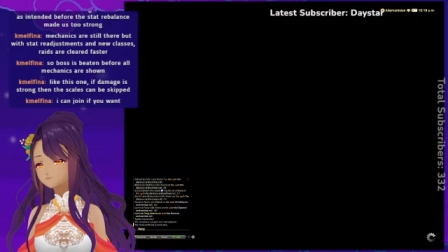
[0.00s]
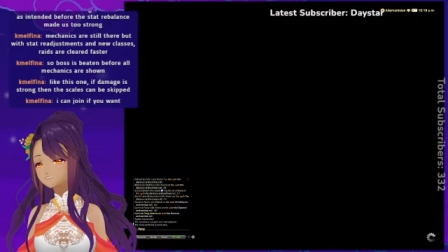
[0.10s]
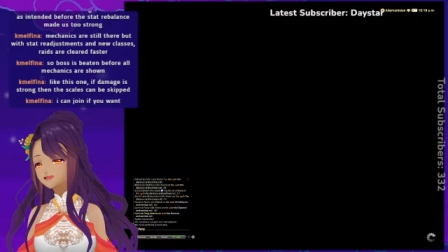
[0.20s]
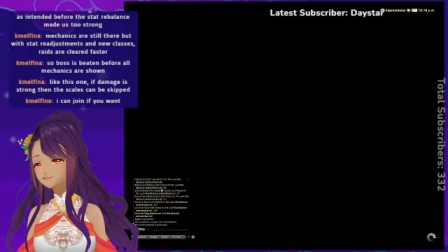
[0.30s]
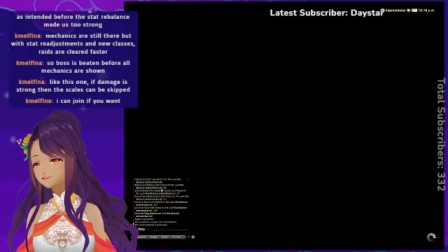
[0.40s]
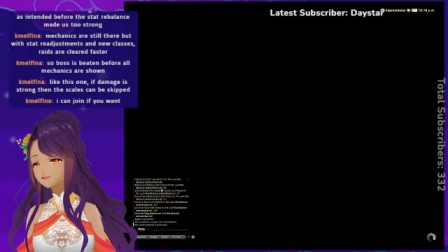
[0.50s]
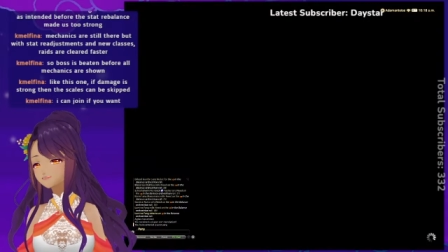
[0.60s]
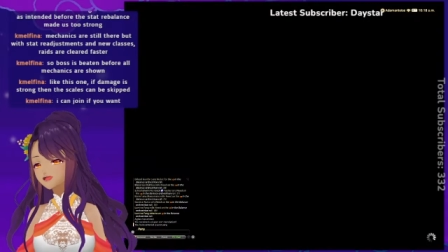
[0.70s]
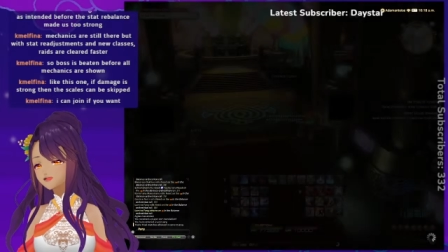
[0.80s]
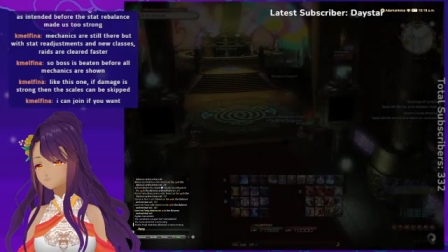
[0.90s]
I can join if you
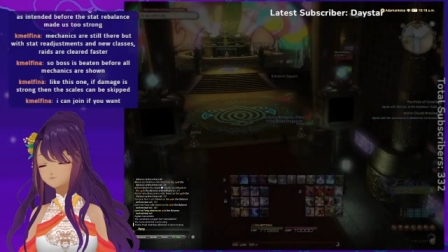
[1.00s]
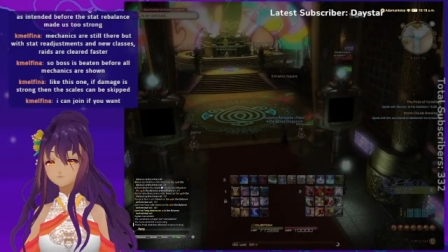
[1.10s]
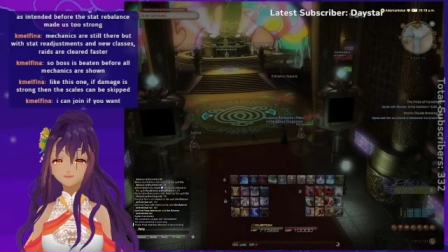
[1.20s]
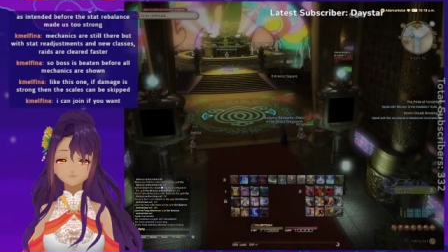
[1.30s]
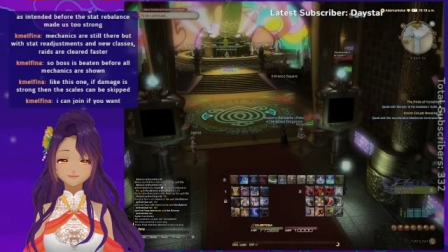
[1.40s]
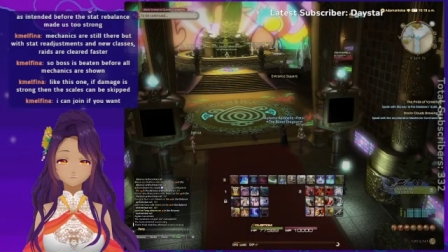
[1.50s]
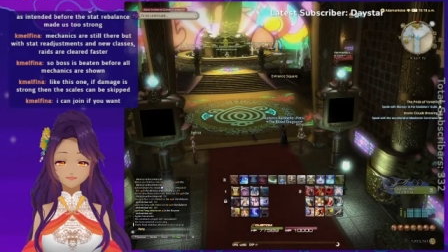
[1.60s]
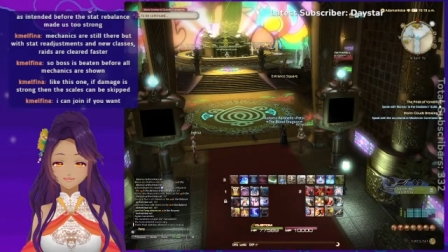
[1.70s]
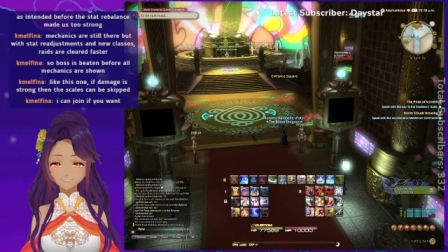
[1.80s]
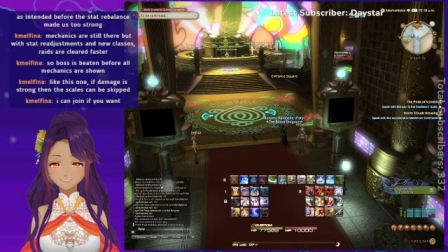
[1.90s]
want. Let's
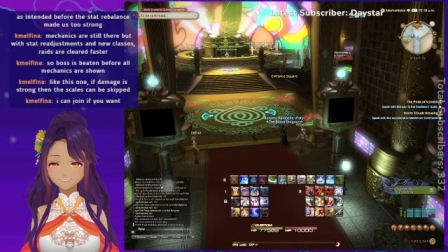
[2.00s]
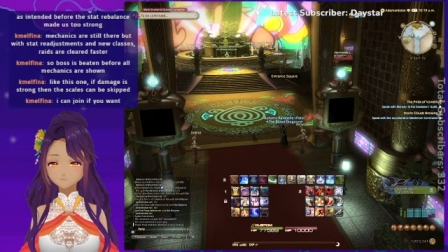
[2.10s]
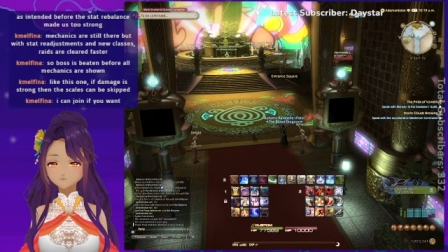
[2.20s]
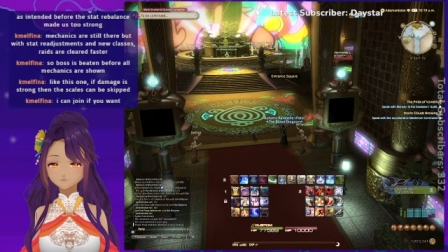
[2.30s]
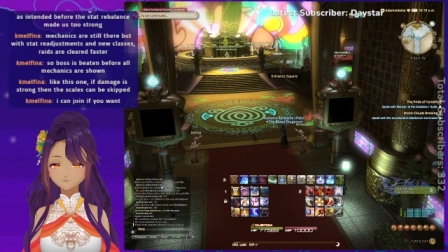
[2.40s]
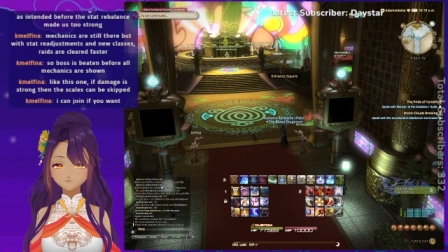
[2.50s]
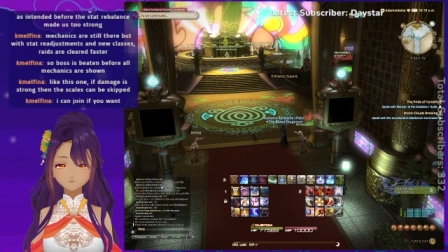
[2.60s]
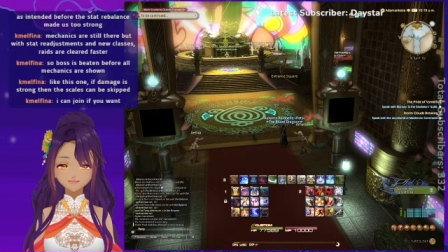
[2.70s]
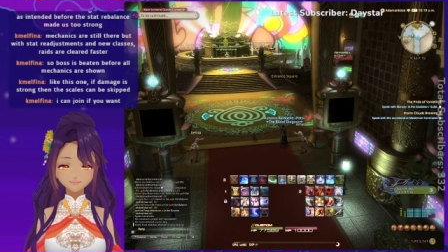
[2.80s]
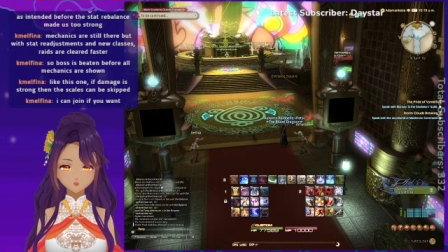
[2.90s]
see.
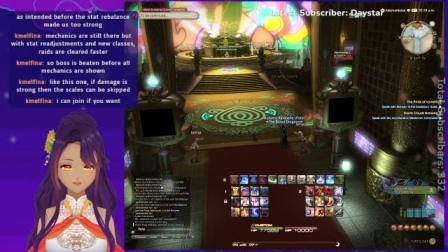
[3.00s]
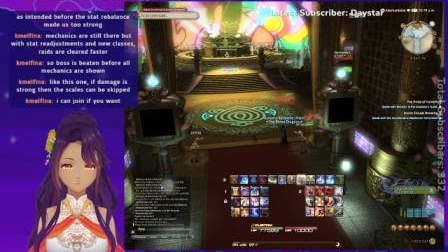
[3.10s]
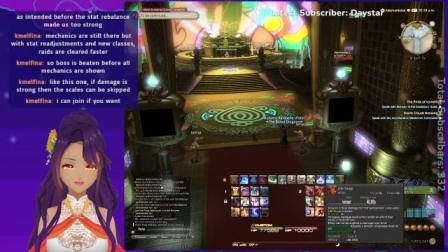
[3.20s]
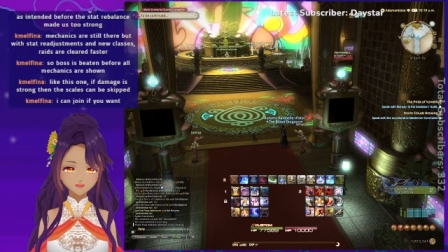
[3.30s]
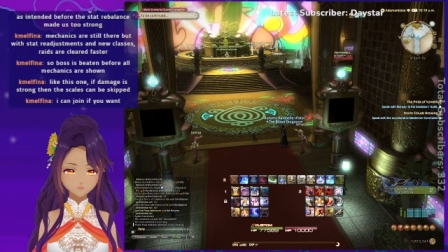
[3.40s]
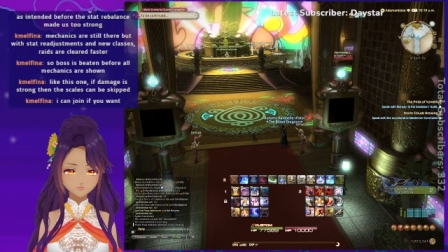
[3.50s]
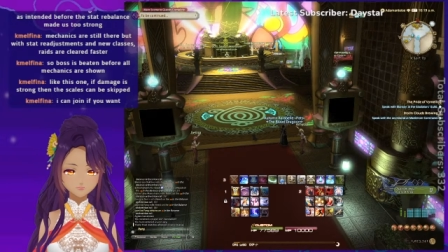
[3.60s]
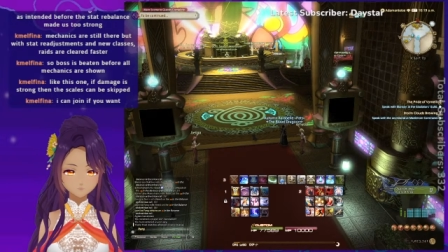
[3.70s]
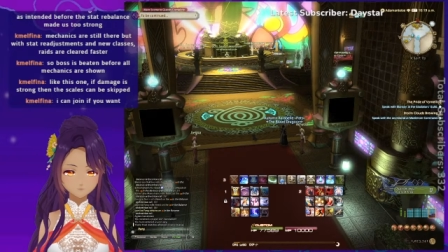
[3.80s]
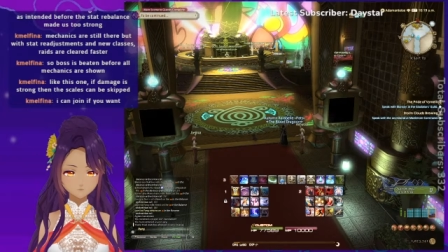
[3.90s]
Give me 1 second.
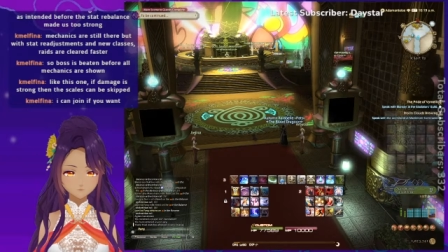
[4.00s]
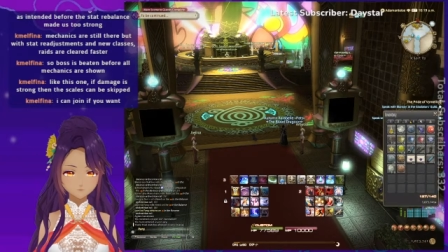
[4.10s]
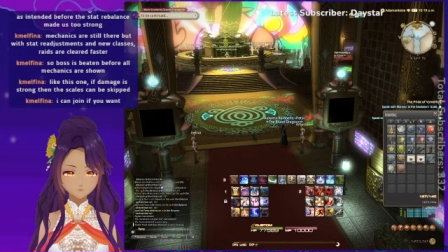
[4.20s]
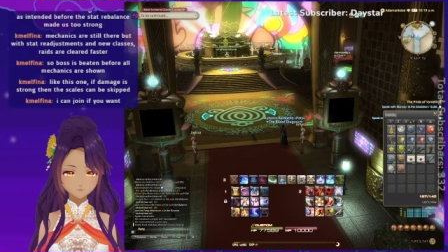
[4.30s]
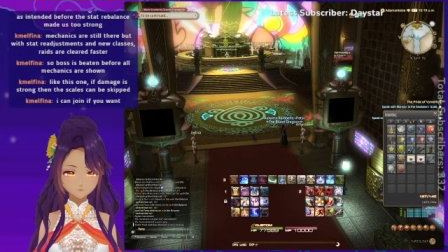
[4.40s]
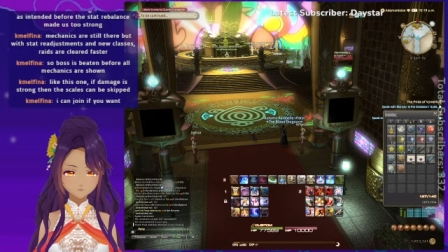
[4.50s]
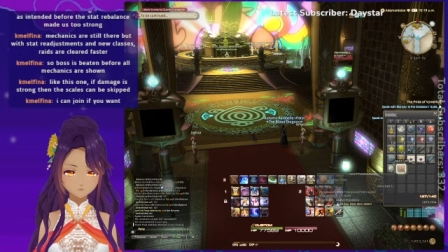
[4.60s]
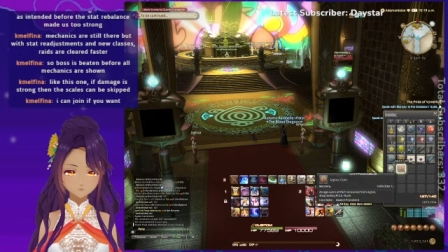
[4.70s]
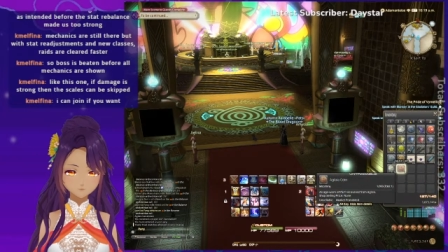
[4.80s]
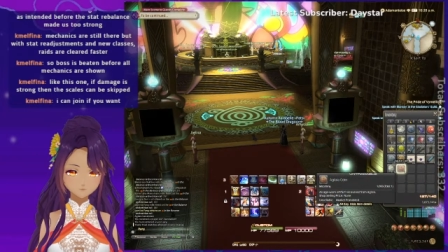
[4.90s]

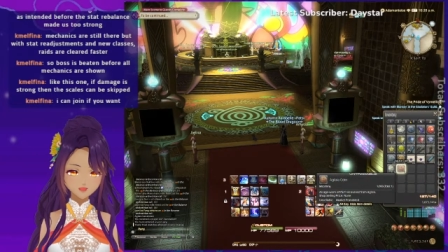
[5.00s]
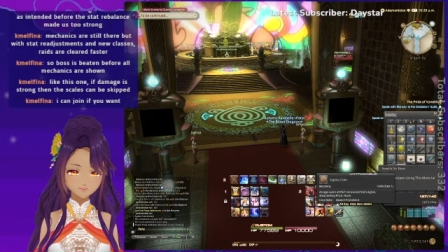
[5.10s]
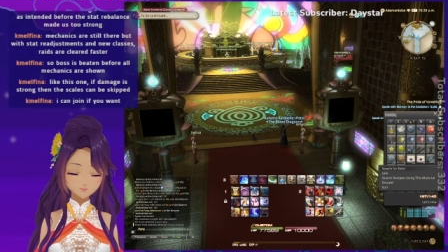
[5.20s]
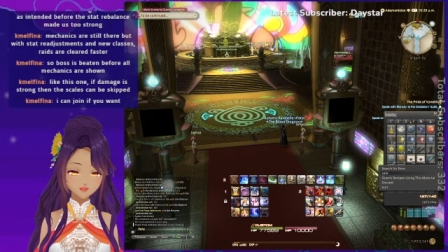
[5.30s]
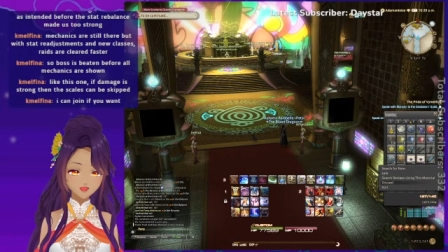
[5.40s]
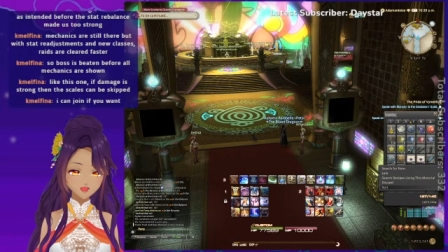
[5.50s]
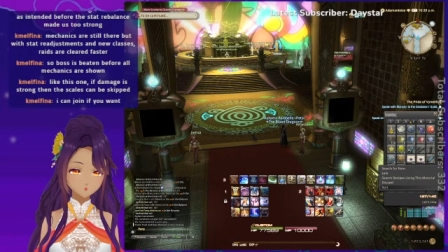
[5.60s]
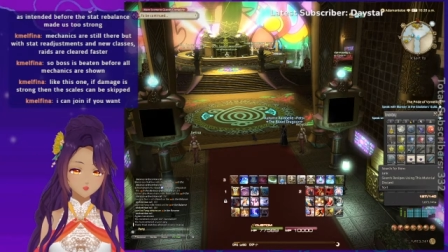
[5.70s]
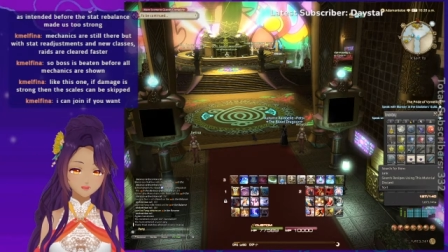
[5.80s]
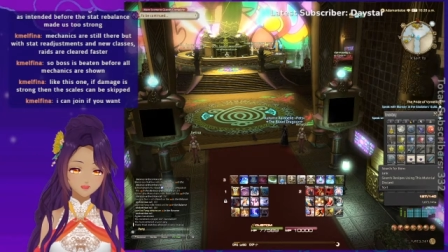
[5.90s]
Okay, so I got
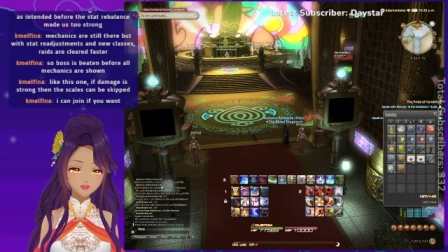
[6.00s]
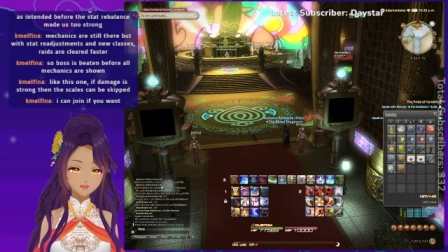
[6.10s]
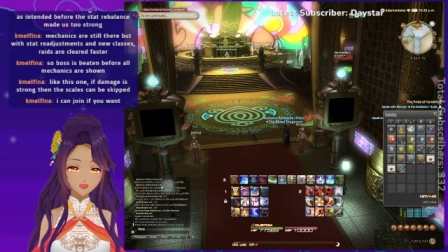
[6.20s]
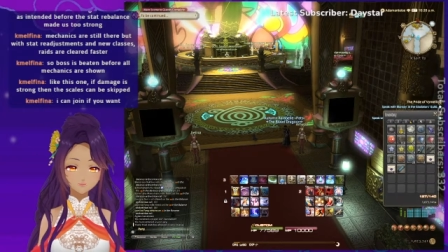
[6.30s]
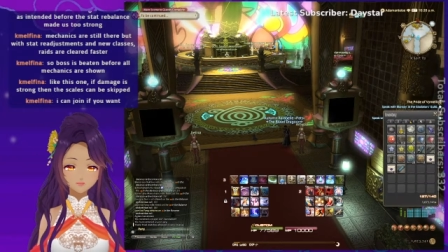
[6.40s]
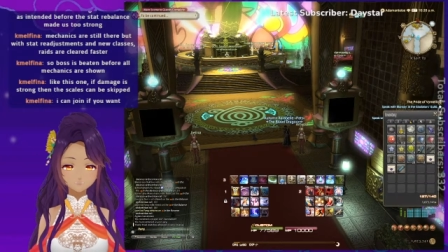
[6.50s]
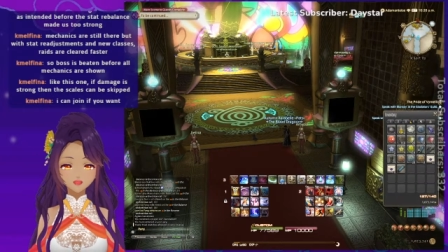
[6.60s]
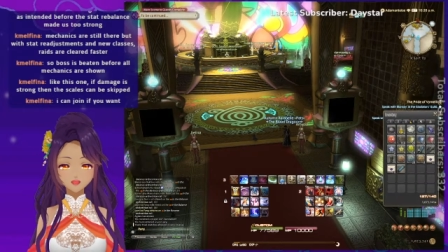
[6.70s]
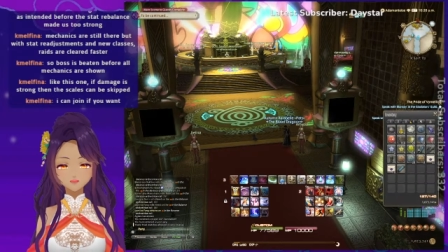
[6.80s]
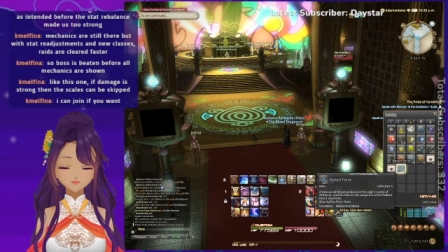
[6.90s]
one Aglaia coin. That's
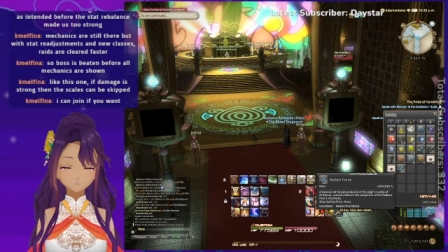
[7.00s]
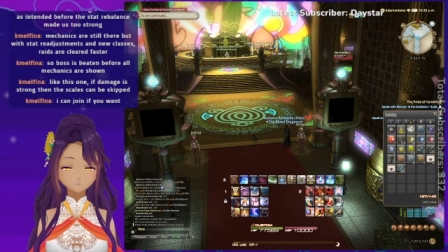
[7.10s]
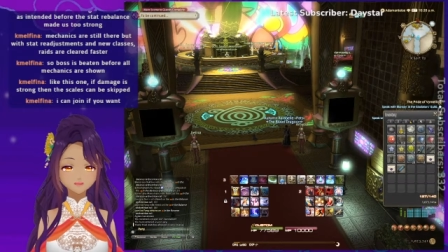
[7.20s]
good, at least.